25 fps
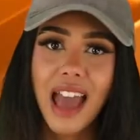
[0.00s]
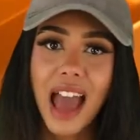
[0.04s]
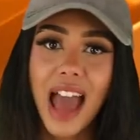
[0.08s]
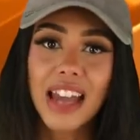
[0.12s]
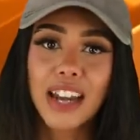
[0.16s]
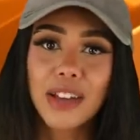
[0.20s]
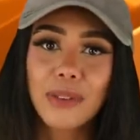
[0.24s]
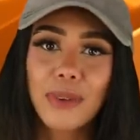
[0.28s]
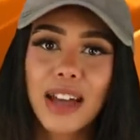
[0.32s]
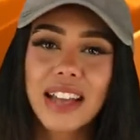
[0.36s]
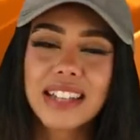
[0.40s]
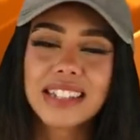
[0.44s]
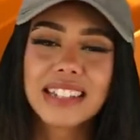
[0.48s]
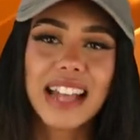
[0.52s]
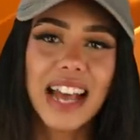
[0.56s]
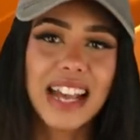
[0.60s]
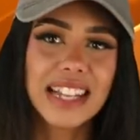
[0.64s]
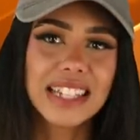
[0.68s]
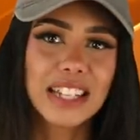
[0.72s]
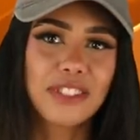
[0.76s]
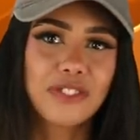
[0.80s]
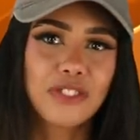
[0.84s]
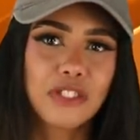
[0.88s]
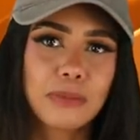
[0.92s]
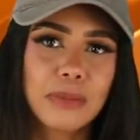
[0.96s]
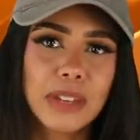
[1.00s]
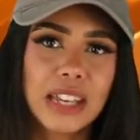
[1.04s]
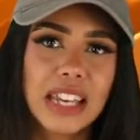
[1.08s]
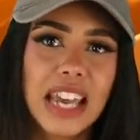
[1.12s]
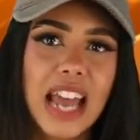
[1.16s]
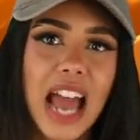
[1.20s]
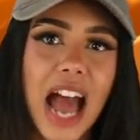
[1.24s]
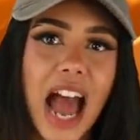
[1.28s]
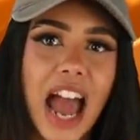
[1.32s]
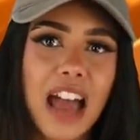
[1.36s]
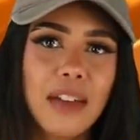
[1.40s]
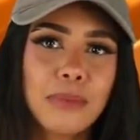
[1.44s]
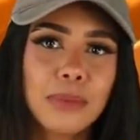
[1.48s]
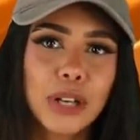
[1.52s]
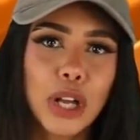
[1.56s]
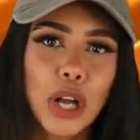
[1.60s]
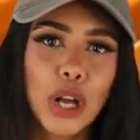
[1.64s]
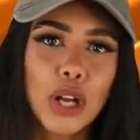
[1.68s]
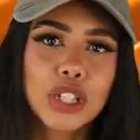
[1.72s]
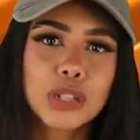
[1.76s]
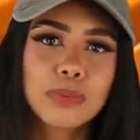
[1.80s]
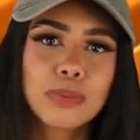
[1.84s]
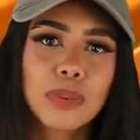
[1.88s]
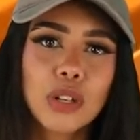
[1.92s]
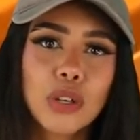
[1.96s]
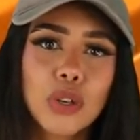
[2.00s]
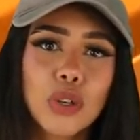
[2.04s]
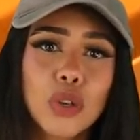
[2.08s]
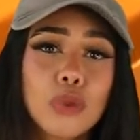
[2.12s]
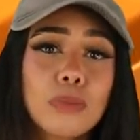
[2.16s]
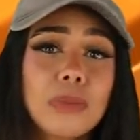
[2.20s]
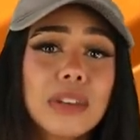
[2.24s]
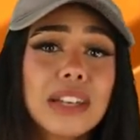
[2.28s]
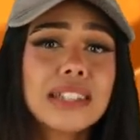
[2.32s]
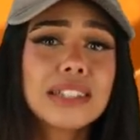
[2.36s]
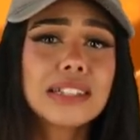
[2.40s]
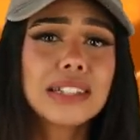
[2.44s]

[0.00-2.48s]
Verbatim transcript: Anyways, that's it for me. I've been your host, Brie Roome.